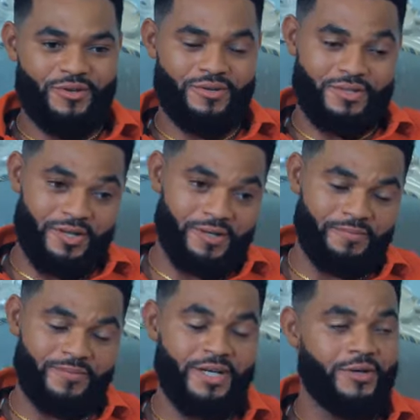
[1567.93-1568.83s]
Just
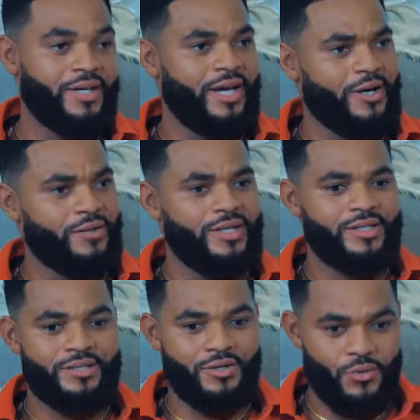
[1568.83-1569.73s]
tell the
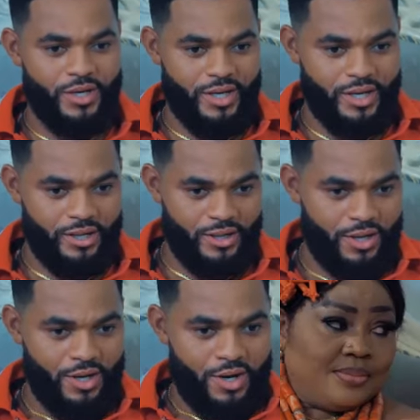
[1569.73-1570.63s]
elders so we can
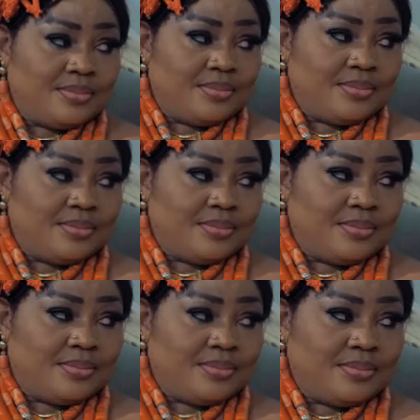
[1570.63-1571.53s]
commence
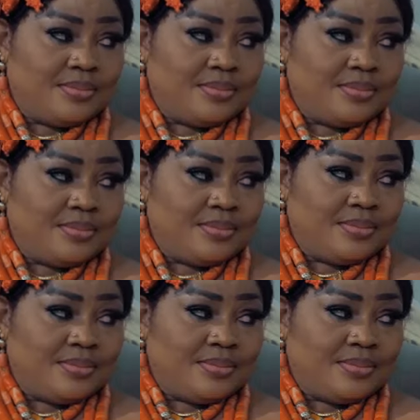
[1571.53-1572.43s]
with the coronation
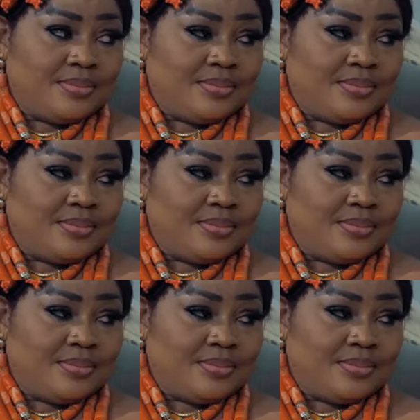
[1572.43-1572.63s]
plan.